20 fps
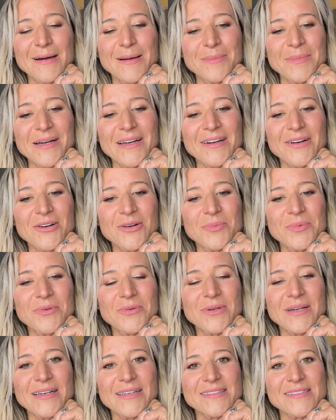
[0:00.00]
I hope
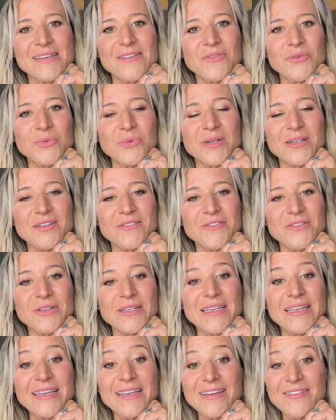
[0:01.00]
you guys have a
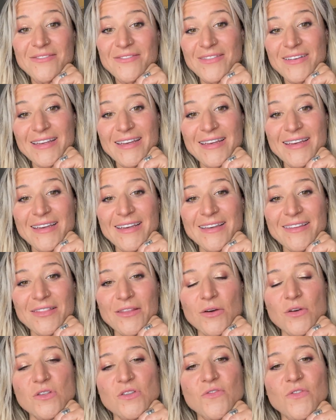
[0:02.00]
wonderful evening.
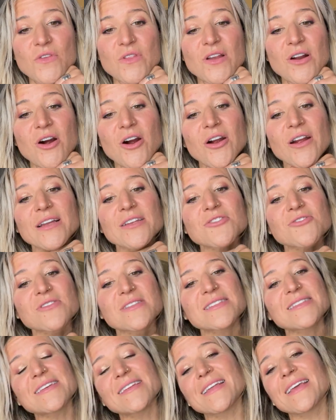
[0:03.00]
Those of you that are
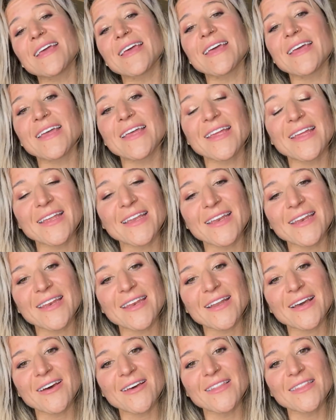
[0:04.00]
interested
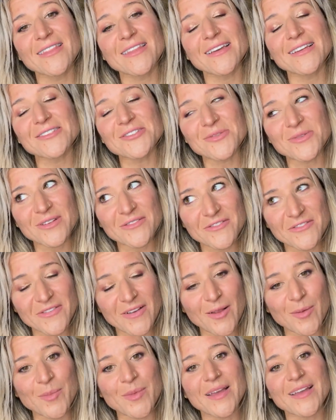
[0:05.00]
in the intuitive
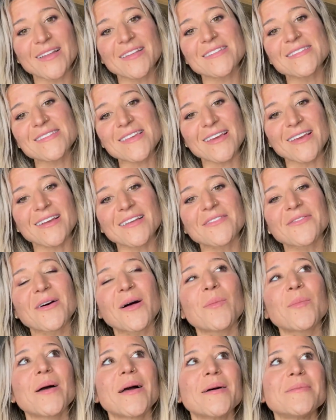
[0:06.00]
development, psychic
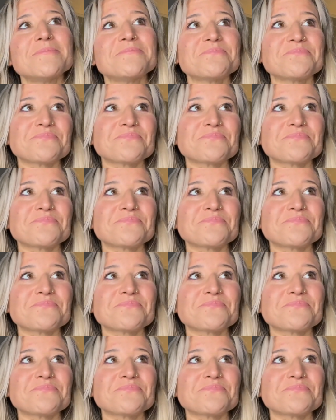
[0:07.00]
development,